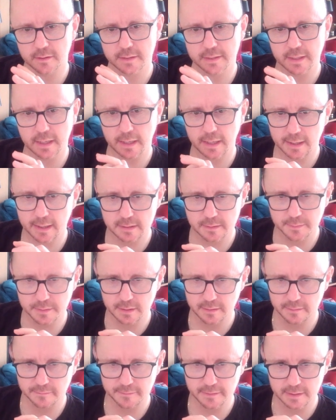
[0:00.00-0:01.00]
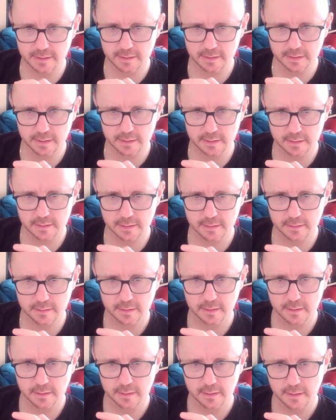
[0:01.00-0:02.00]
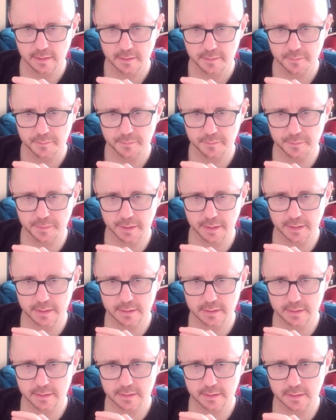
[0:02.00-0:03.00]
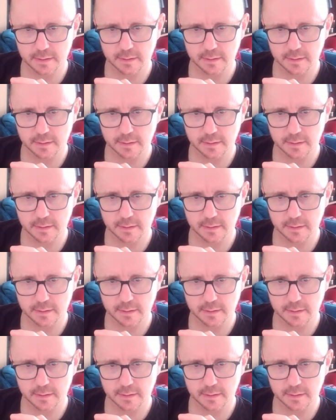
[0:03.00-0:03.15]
stand out to me that fits this. But